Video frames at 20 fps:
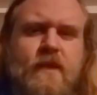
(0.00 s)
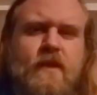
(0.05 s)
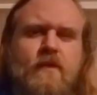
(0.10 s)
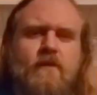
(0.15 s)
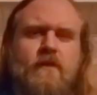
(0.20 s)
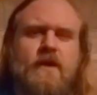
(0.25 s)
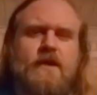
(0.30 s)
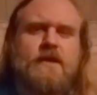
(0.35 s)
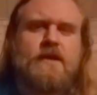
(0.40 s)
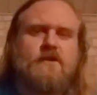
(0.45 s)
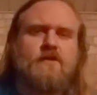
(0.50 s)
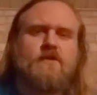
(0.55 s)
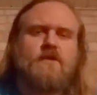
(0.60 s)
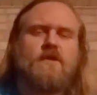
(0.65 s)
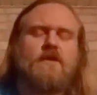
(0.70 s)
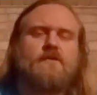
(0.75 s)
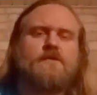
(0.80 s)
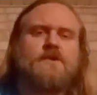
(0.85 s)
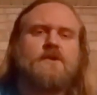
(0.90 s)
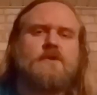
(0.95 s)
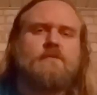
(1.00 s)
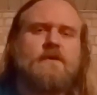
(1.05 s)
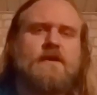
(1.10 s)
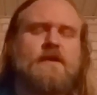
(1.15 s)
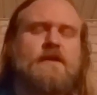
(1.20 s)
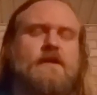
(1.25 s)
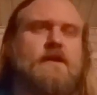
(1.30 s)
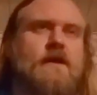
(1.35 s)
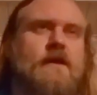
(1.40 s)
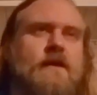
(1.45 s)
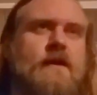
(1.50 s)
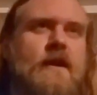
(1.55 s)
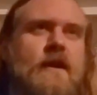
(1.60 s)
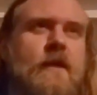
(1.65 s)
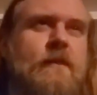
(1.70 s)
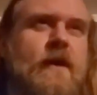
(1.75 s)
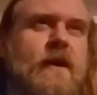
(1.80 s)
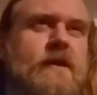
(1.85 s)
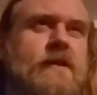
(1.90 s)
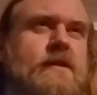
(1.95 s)
When it's a little closer to being done, I
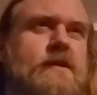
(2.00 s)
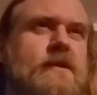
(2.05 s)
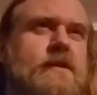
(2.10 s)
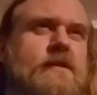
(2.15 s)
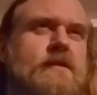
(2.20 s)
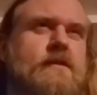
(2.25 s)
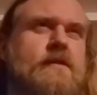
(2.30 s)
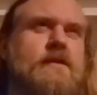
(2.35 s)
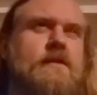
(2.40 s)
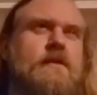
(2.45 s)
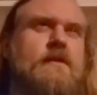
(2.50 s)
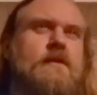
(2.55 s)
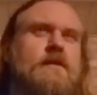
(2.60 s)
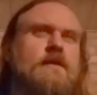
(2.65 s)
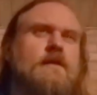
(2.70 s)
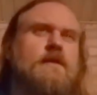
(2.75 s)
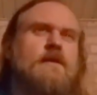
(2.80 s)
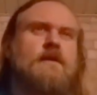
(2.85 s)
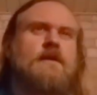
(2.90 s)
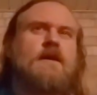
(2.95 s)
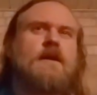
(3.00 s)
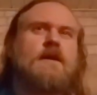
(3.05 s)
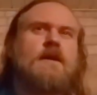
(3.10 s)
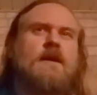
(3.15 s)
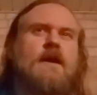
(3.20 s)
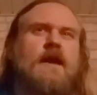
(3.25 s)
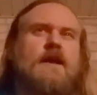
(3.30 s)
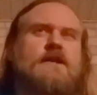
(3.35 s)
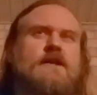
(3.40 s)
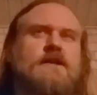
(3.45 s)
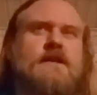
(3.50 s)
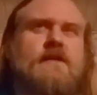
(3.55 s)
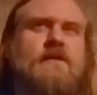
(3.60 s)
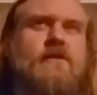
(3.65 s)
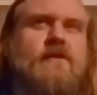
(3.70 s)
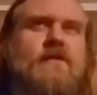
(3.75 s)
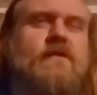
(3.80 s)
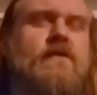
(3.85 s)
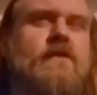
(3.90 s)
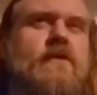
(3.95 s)
might actually
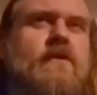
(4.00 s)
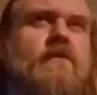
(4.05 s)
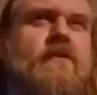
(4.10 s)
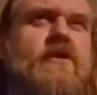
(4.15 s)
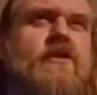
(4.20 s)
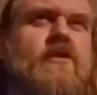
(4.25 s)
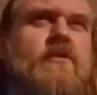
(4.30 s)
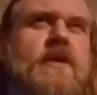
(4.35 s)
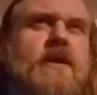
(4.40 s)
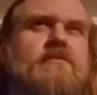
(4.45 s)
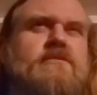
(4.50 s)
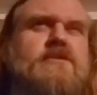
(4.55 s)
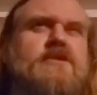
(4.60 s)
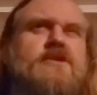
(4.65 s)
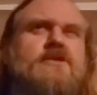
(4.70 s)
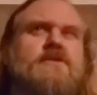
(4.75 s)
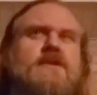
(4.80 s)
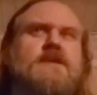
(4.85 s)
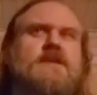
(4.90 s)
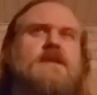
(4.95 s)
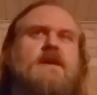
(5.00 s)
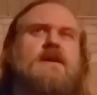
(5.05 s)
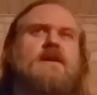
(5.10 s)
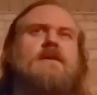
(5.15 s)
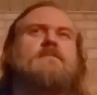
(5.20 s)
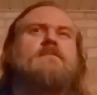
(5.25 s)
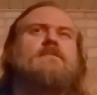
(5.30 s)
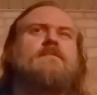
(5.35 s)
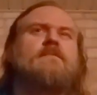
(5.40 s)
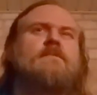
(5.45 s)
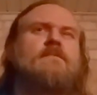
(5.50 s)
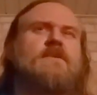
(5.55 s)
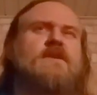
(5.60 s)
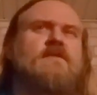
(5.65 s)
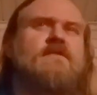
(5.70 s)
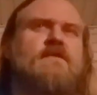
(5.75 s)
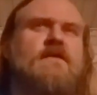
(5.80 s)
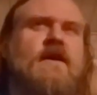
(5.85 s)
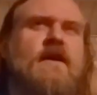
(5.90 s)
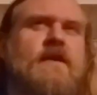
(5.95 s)
look for a real publisher this time. But
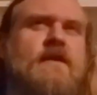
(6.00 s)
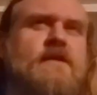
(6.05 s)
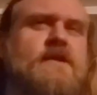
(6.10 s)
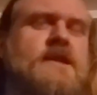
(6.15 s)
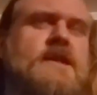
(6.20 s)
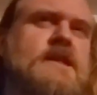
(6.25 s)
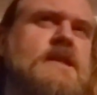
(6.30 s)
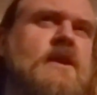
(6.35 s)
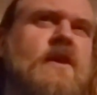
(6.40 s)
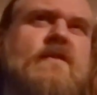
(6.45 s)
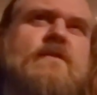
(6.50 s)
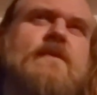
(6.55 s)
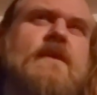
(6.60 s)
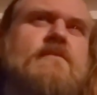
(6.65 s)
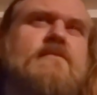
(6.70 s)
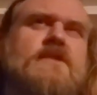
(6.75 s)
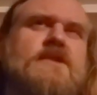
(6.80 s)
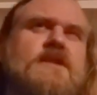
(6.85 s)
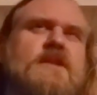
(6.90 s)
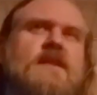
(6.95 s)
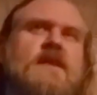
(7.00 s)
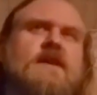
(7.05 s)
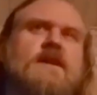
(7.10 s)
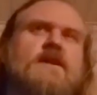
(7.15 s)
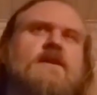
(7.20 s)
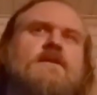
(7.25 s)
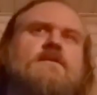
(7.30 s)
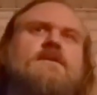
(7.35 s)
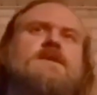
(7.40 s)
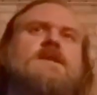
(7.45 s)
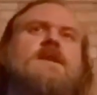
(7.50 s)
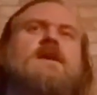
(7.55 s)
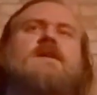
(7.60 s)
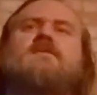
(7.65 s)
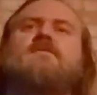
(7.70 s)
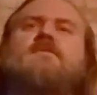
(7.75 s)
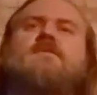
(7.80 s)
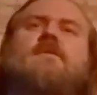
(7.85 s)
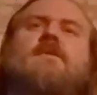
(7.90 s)
if not, I'll just self-publish it like I always have.